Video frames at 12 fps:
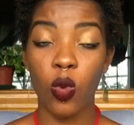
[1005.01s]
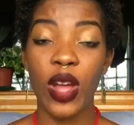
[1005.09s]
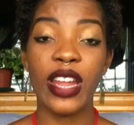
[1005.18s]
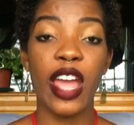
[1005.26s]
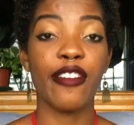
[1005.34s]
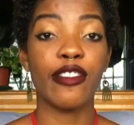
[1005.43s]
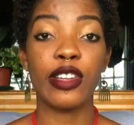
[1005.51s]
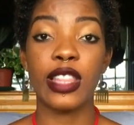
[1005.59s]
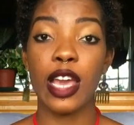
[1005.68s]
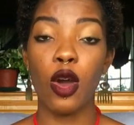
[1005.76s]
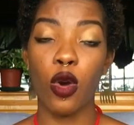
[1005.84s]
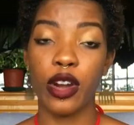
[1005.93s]
whenever
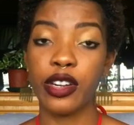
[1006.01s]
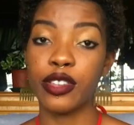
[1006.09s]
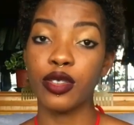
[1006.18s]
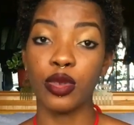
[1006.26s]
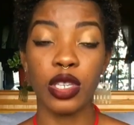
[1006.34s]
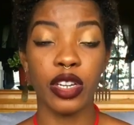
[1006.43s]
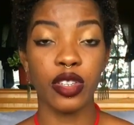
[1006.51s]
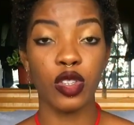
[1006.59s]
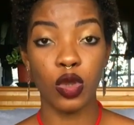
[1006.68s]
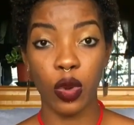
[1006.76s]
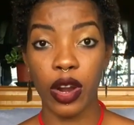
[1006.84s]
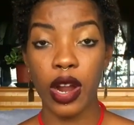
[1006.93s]
they order through your
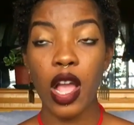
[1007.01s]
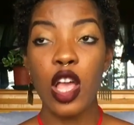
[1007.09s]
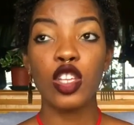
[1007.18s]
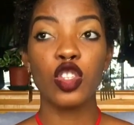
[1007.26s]
store.